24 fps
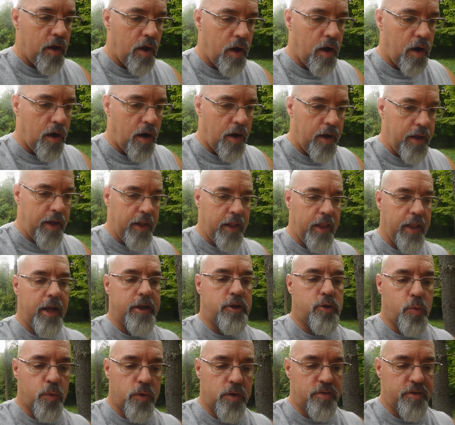uh, at
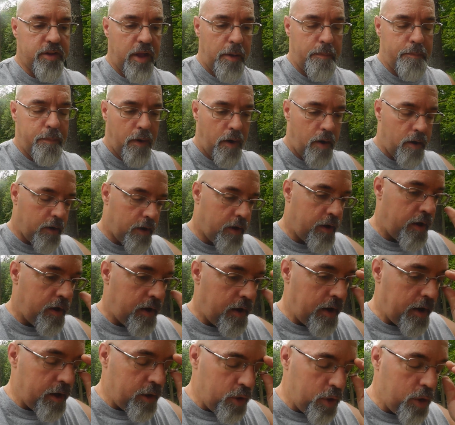Letchworth State Park
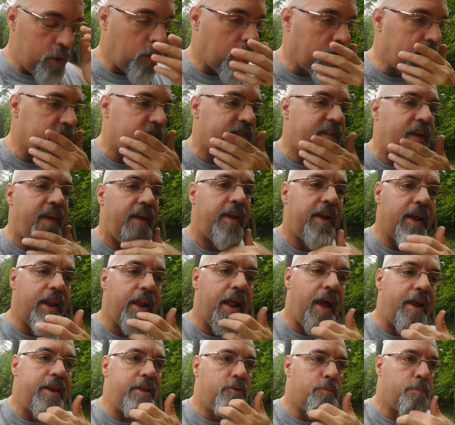in New York State at
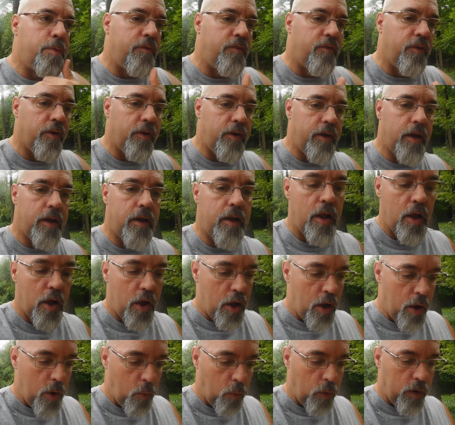Eddie's Pavilion,
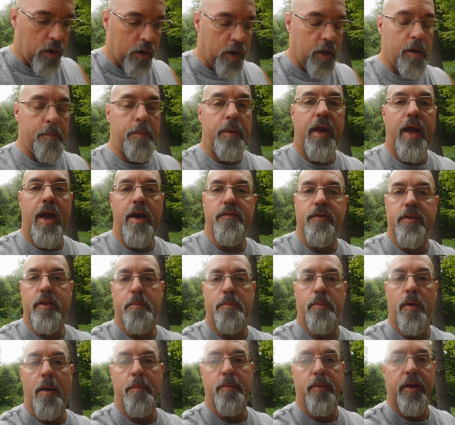we are going to be having the
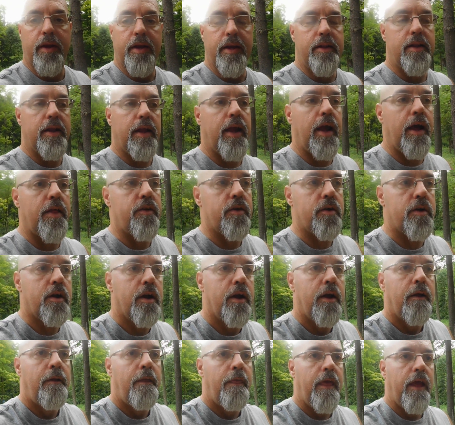prepper get together
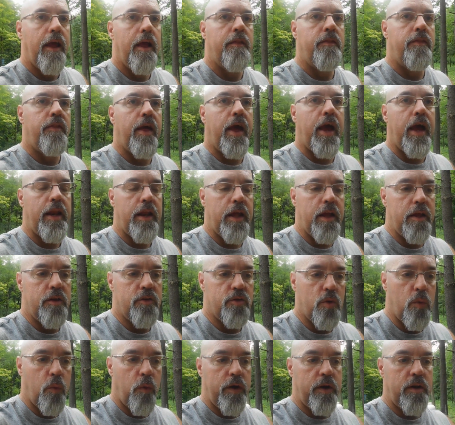and that
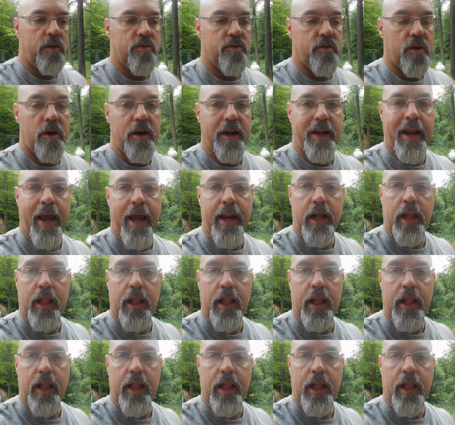is going to start at 9